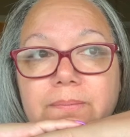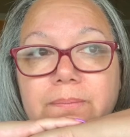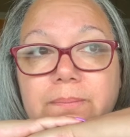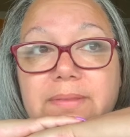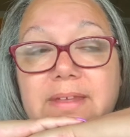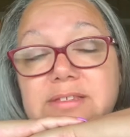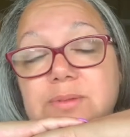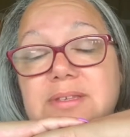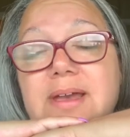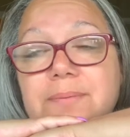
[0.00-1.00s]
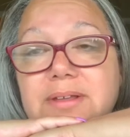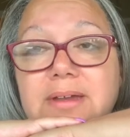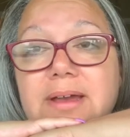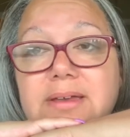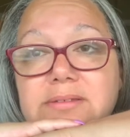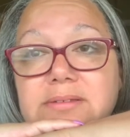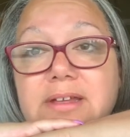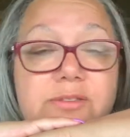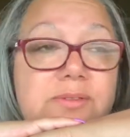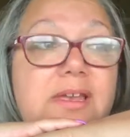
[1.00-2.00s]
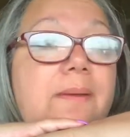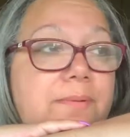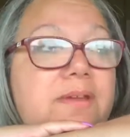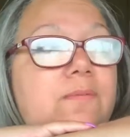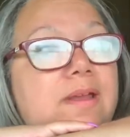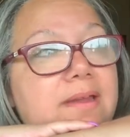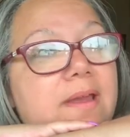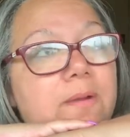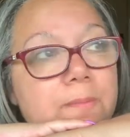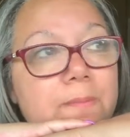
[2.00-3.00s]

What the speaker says: But that's what's happening, guys. That's what's happening right now.